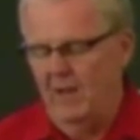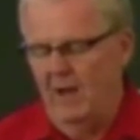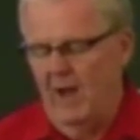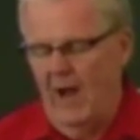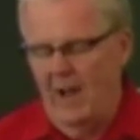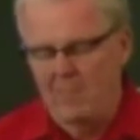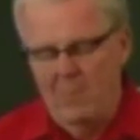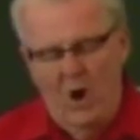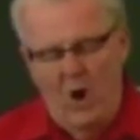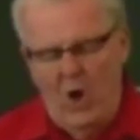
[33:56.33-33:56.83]

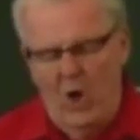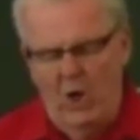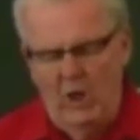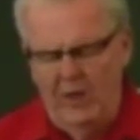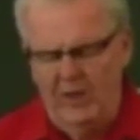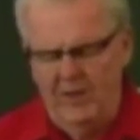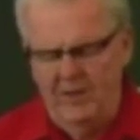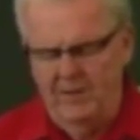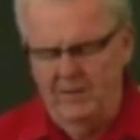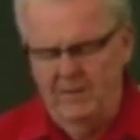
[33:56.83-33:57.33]
I'm
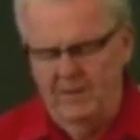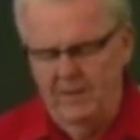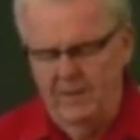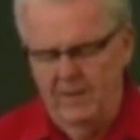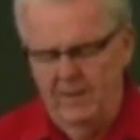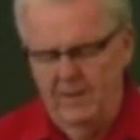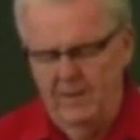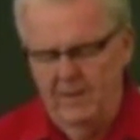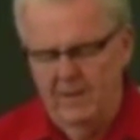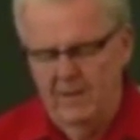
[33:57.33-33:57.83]
all in.
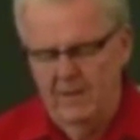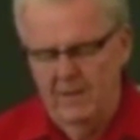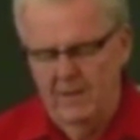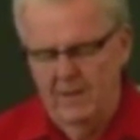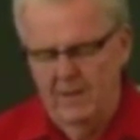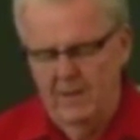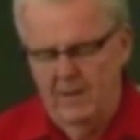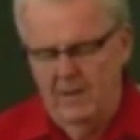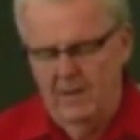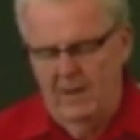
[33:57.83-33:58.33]

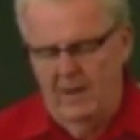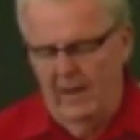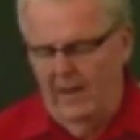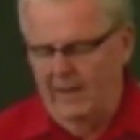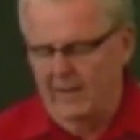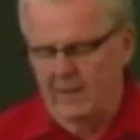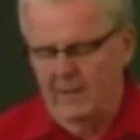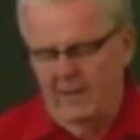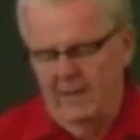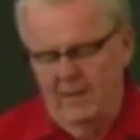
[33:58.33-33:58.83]

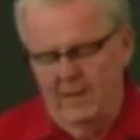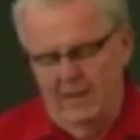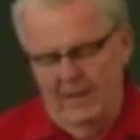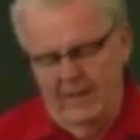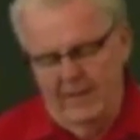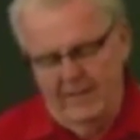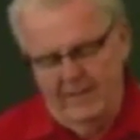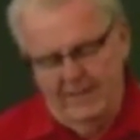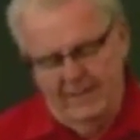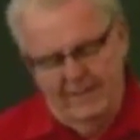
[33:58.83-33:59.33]
Like,
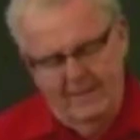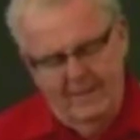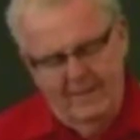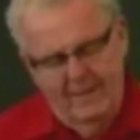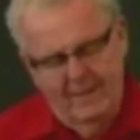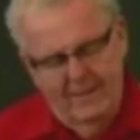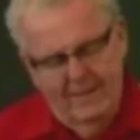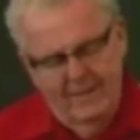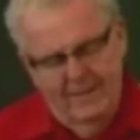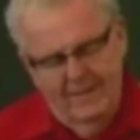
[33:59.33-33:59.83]
like uh,
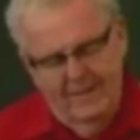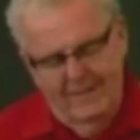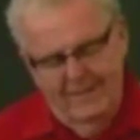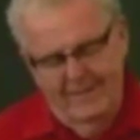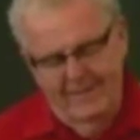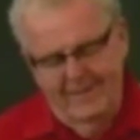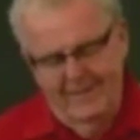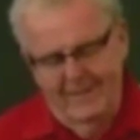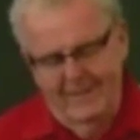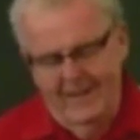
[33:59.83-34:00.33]

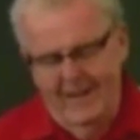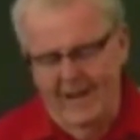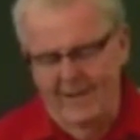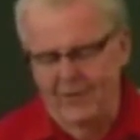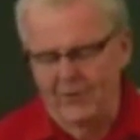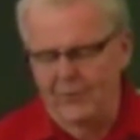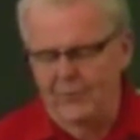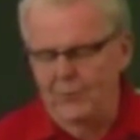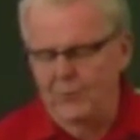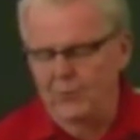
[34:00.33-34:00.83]
the guy
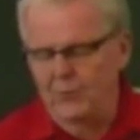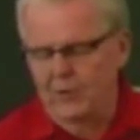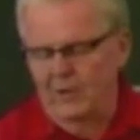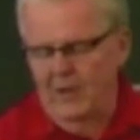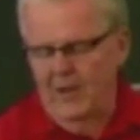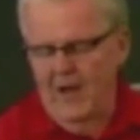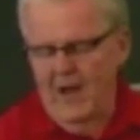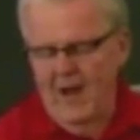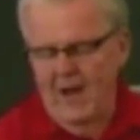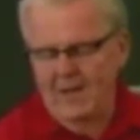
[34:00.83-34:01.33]
that drew the
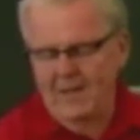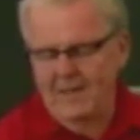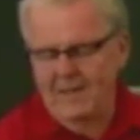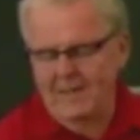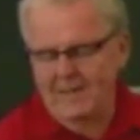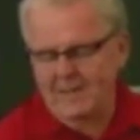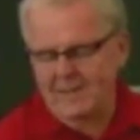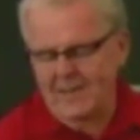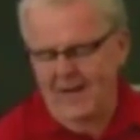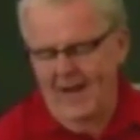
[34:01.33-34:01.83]
line in
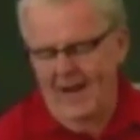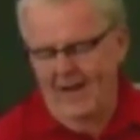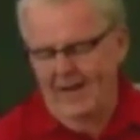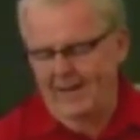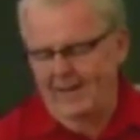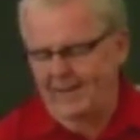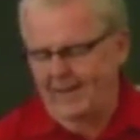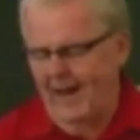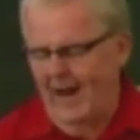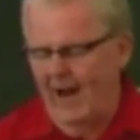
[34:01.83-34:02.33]
the sand
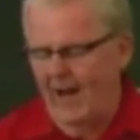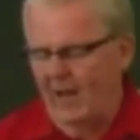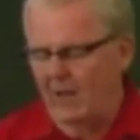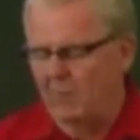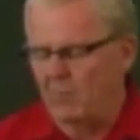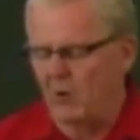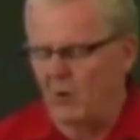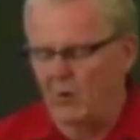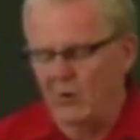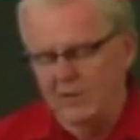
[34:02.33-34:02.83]
at the
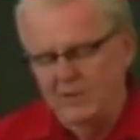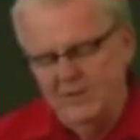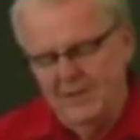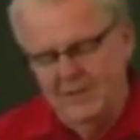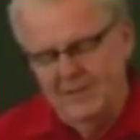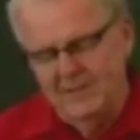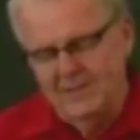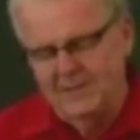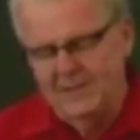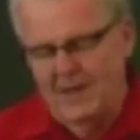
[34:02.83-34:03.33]
Alamo and
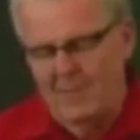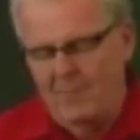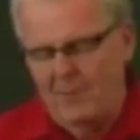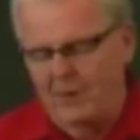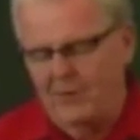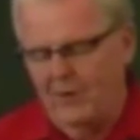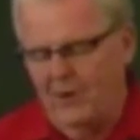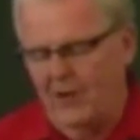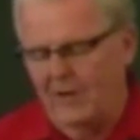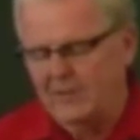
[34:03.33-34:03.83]
said, Step
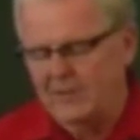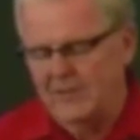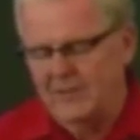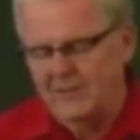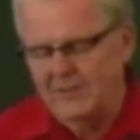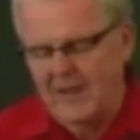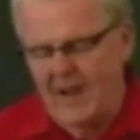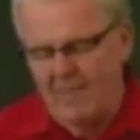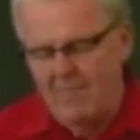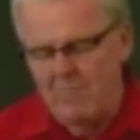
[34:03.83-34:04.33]
across.
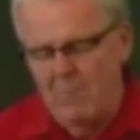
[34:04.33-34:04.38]
It's that